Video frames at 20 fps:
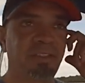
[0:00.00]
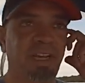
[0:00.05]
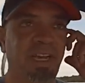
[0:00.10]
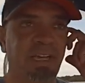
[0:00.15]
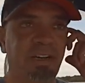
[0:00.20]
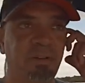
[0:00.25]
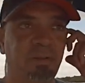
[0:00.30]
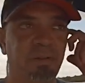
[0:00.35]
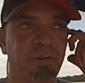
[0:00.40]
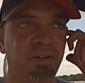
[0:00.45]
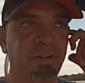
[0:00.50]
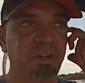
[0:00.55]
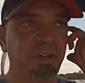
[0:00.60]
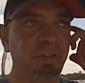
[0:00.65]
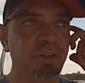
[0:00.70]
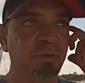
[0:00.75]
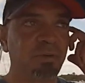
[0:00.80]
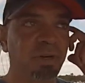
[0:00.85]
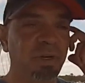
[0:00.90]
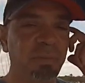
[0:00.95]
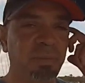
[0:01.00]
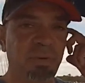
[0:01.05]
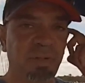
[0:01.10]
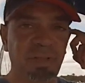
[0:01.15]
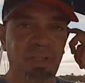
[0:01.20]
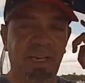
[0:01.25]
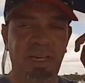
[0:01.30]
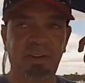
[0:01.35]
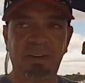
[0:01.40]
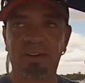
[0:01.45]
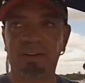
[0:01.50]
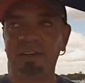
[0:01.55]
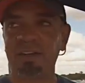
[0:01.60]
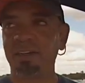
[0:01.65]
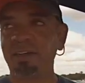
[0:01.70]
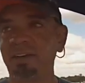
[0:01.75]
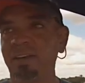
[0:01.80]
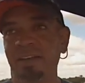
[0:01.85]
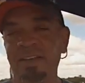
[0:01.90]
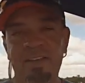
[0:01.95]
So I had to order a new one, put that
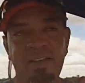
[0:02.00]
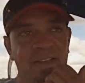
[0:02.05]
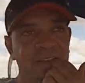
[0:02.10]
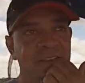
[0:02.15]
on.